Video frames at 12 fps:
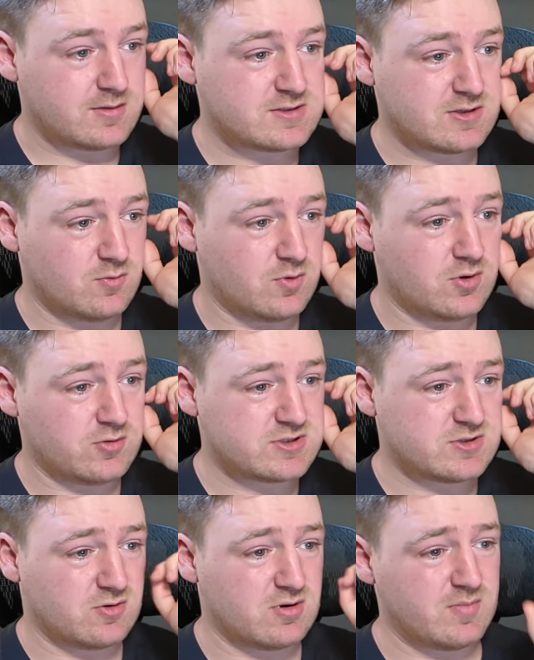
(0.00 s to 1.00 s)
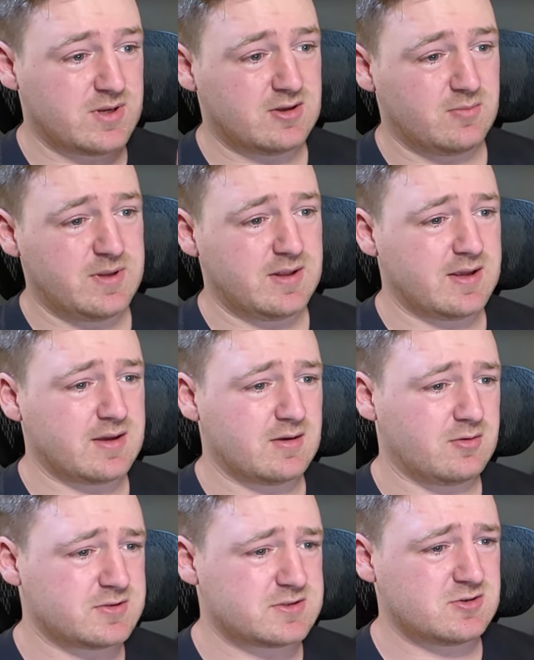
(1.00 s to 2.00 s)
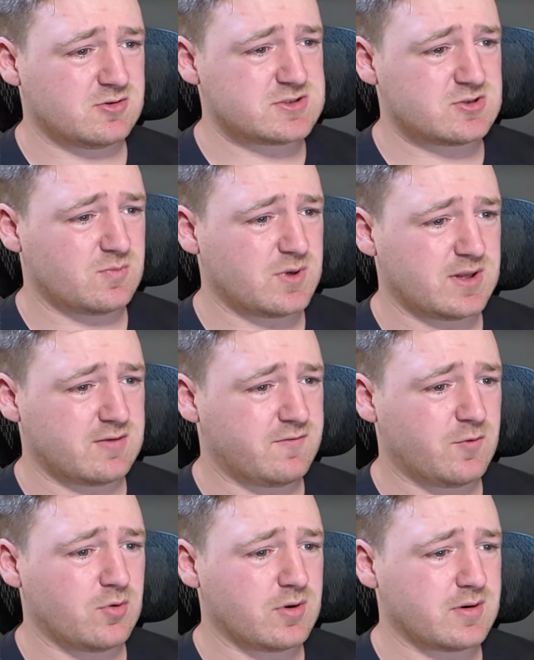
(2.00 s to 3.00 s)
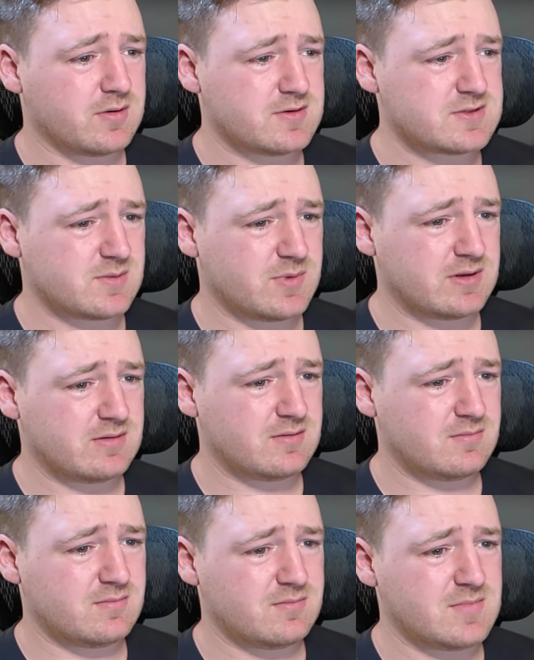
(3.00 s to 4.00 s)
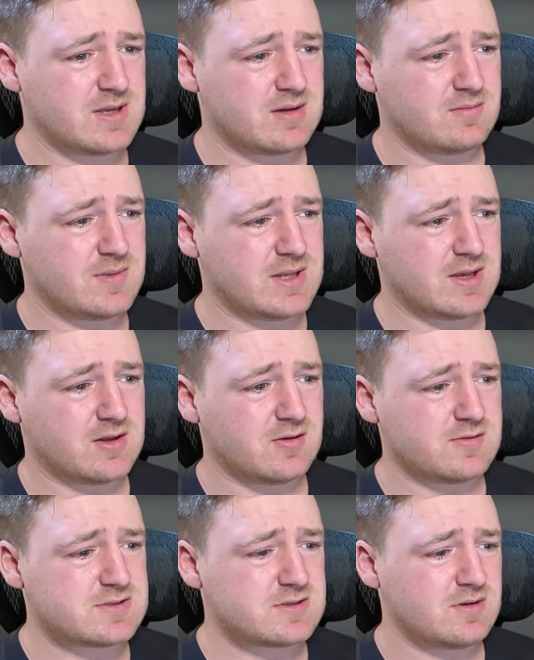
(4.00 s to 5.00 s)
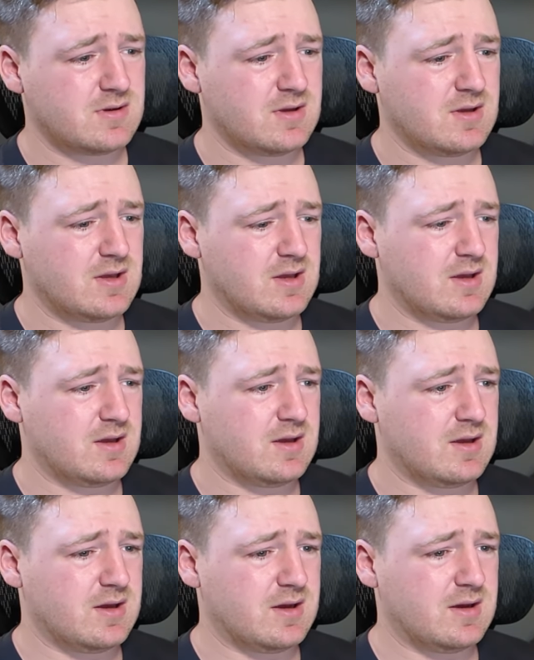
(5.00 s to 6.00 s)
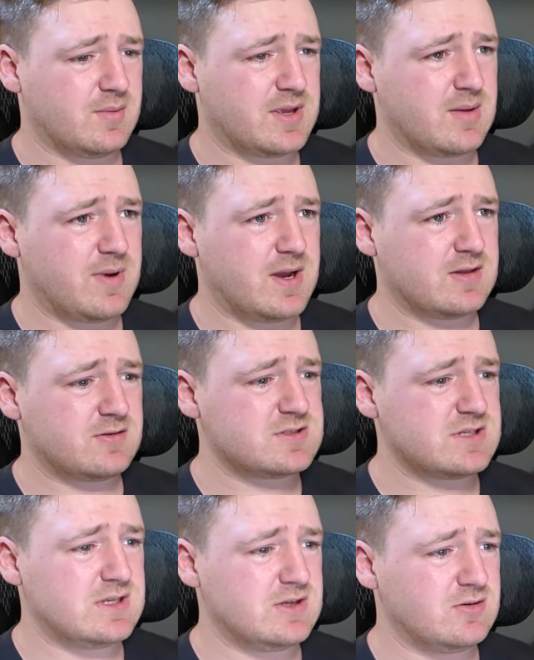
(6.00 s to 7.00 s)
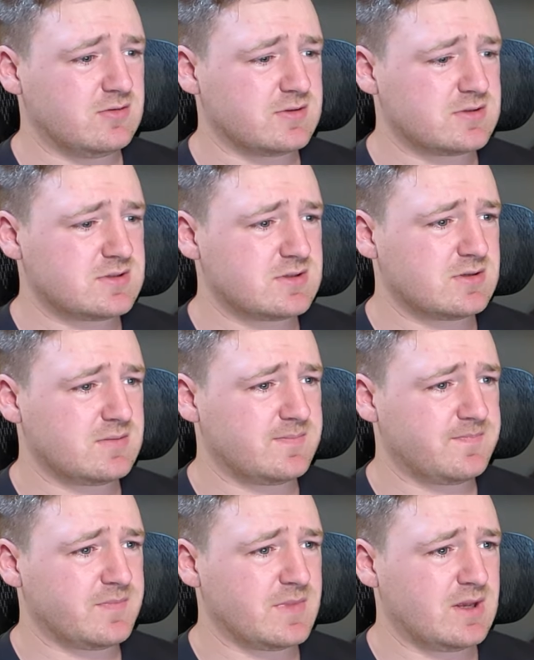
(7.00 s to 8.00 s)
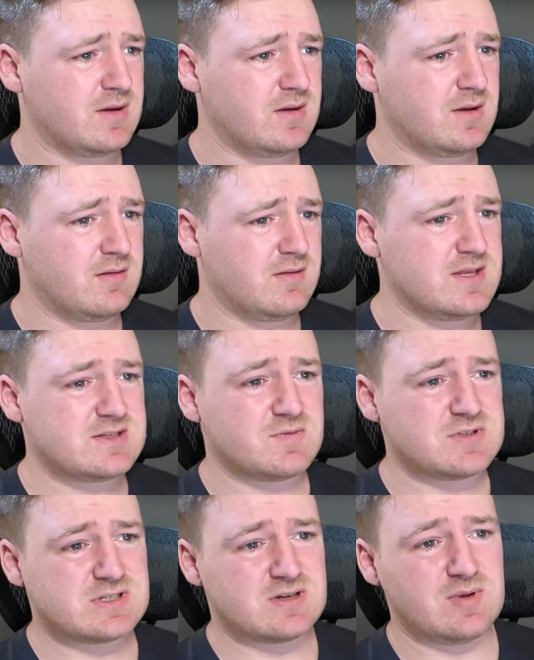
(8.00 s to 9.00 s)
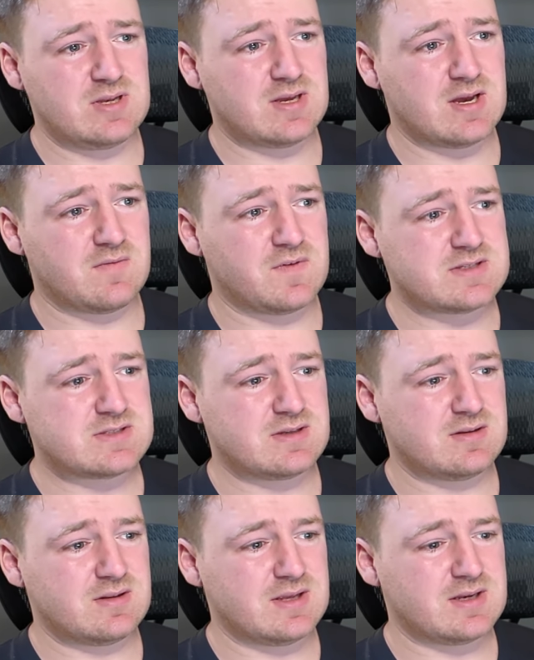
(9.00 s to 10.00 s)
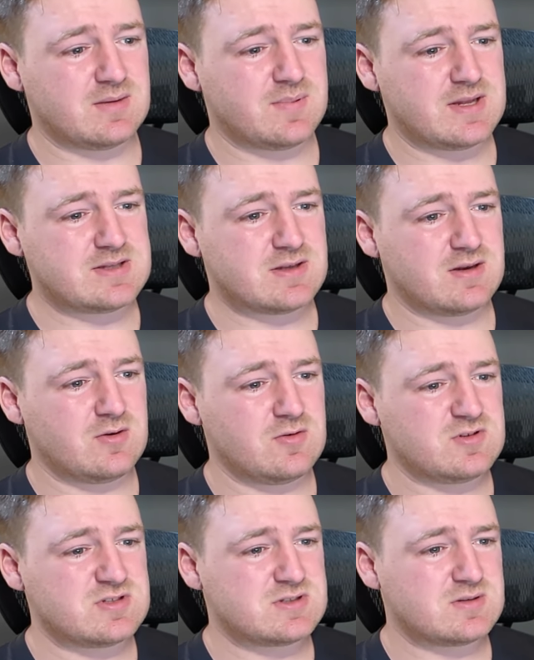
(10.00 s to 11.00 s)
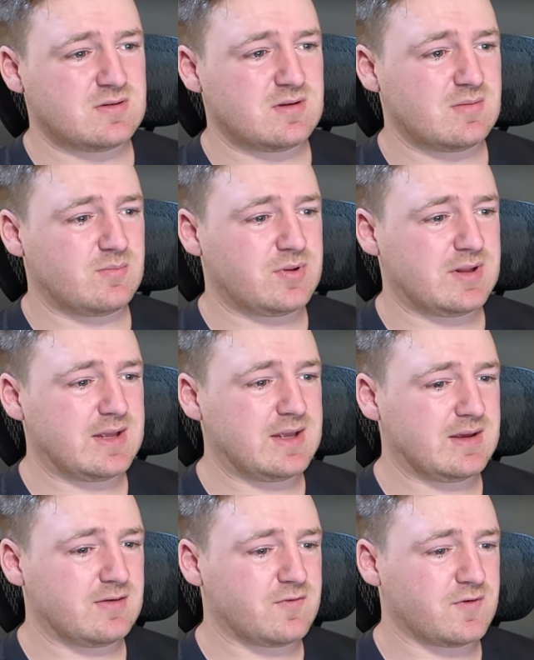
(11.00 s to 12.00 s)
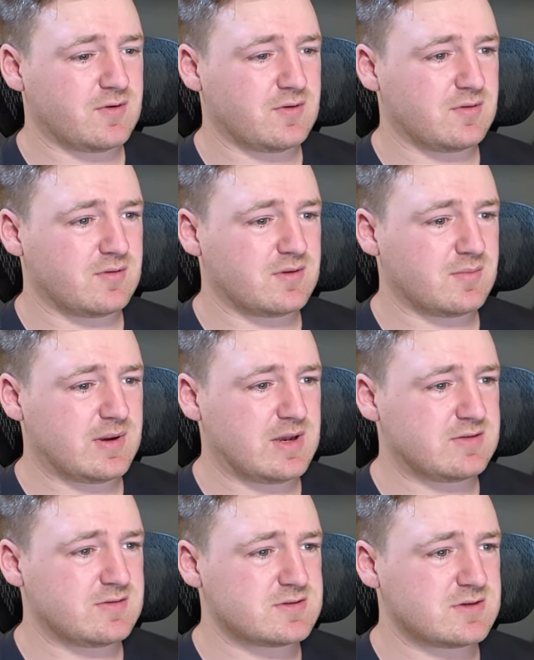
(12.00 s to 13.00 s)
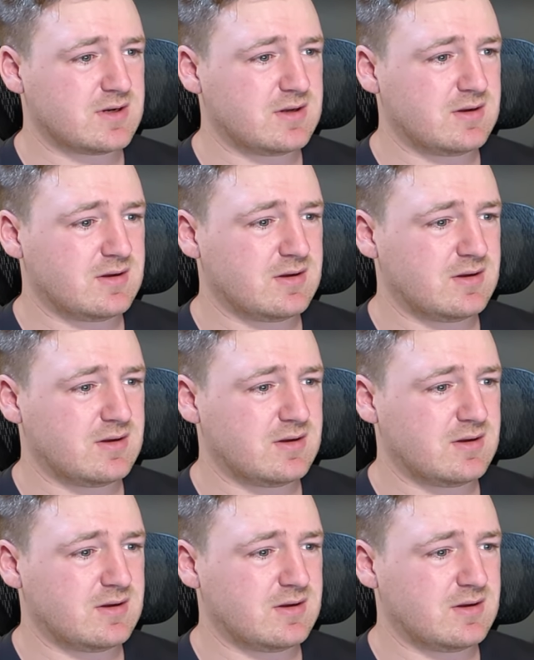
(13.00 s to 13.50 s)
So we'll go Storm, but it'll be like we'll Storm by like four or something. Make it close. Okay, Panthers, Eagles. This one's gonna be tough because it depends on who's playing for the Panthers, right?